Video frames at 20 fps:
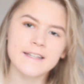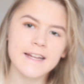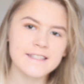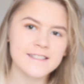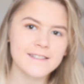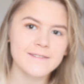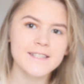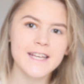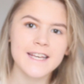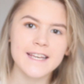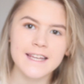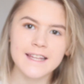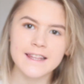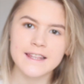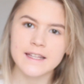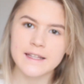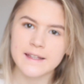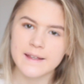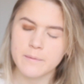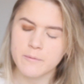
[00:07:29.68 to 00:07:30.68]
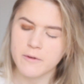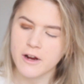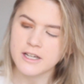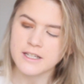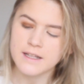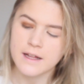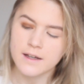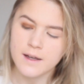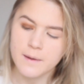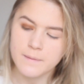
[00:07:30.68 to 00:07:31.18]
Next I'm taking the
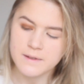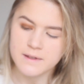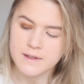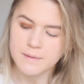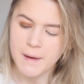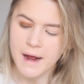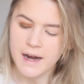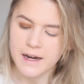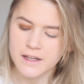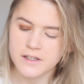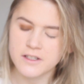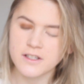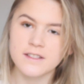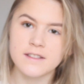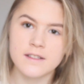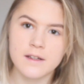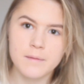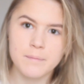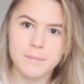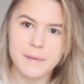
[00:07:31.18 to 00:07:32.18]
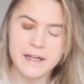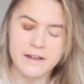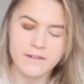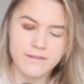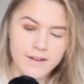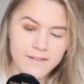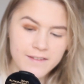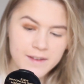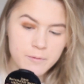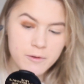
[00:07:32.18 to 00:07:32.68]
brush that comes with the palette, just a big
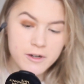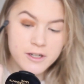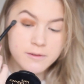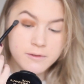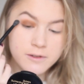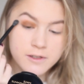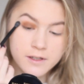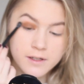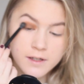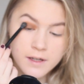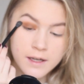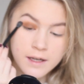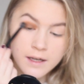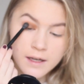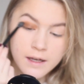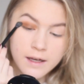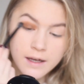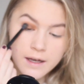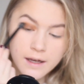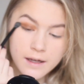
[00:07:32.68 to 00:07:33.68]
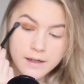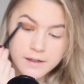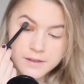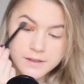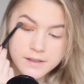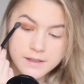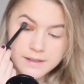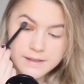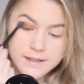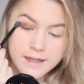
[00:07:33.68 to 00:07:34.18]
fluffy brush will do,
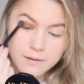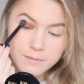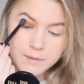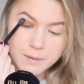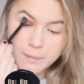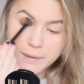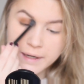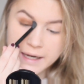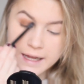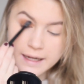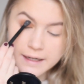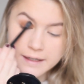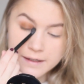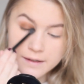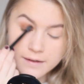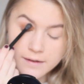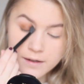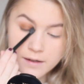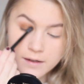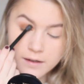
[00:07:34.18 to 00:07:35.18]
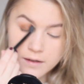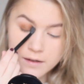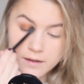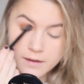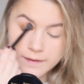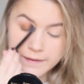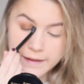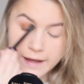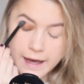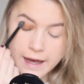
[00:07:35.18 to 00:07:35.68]
just to help me blend
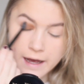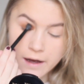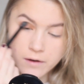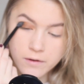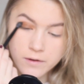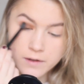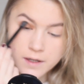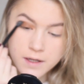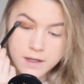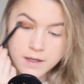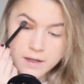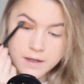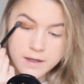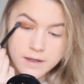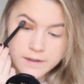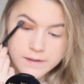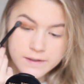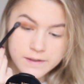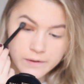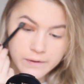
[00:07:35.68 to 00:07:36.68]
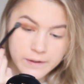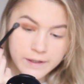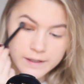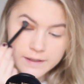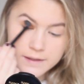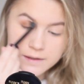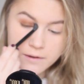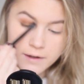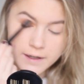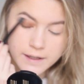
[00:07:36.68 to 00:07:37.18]
that out so it
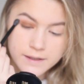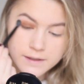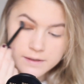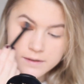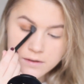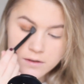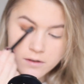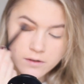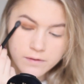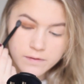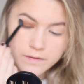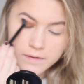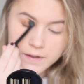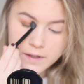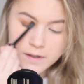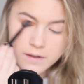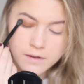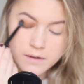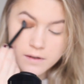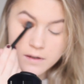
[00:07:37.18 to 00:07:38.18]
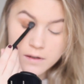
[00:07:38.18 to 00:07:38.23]
looks quite soft.